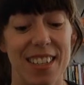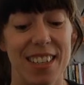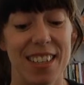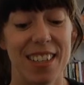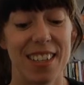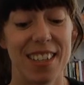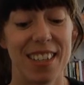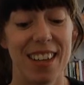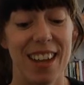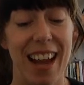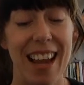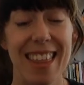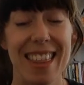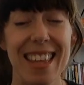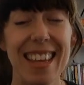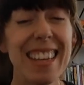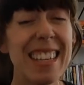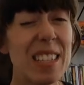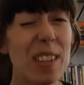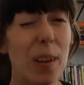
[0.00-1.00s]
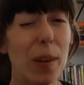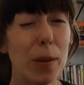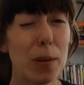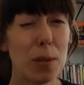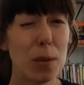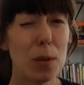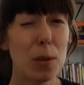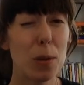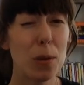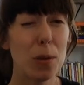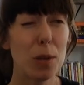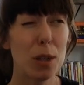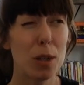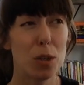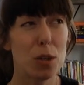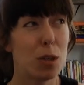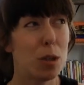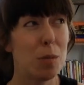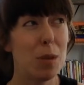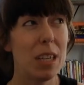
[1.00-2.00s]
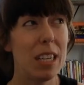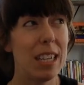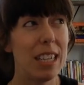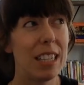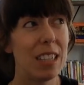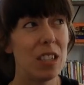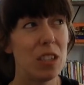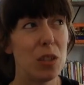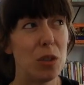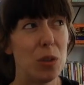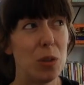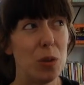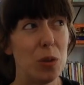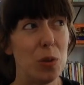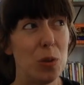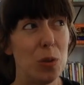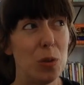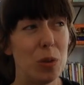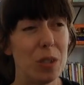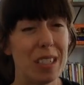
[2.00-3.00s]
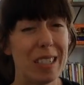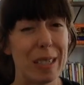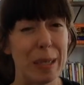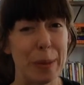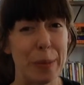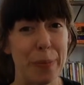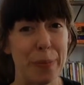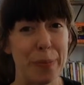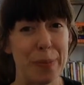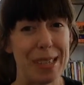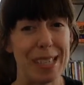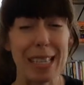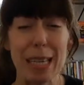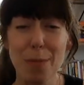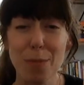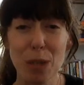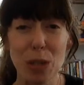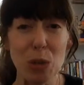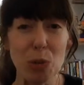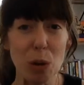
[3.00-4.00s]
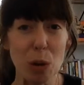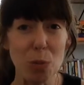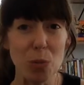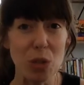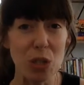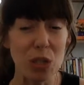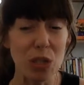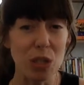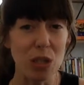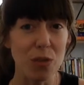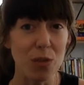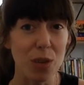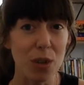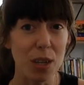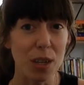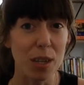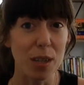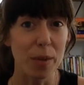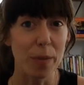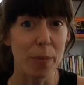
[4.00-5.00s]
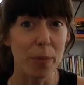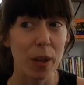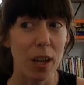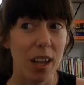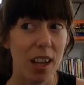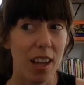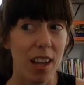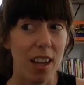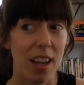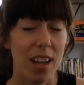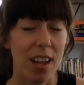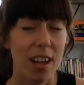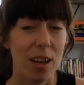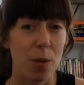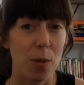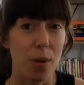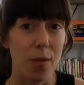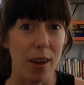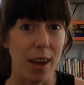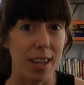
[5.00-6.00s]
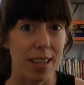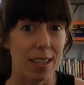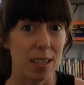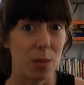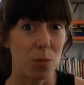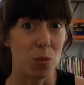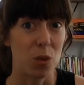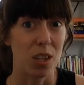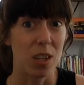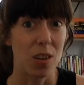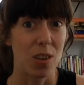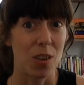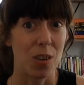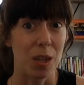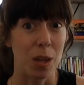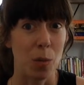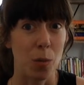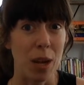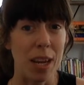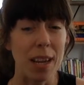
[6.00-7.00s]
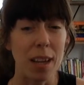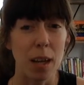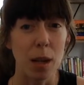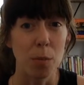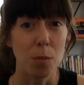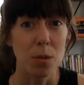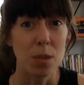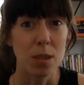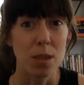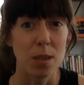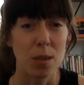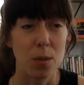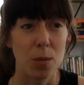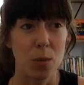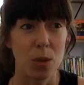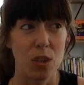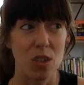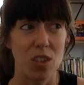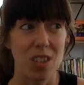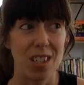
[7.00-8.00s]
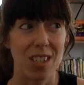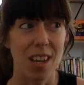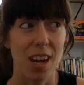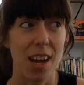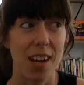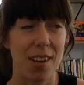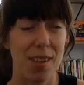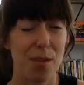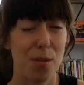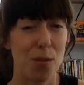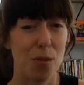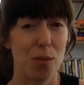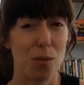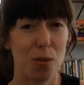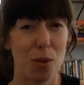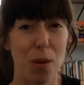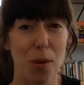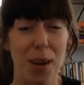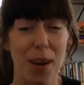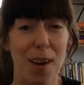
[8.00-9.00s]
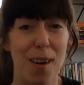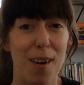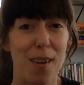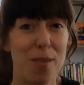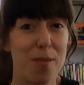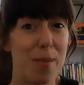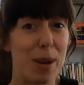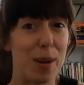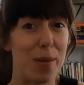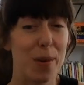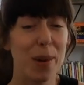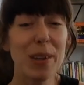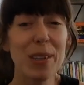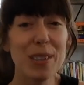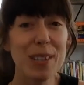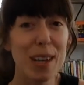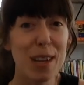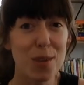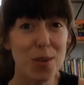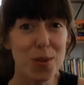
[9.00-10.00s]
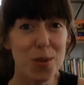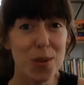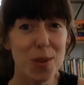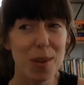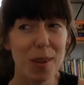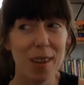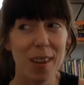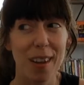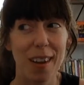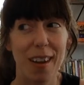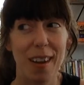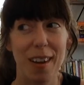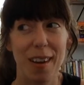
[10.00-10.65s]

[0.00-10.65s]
I think it's also contributing to some sleep disruptions for him. We've had some really early wake-ups, which is kind of throwing off my work schedule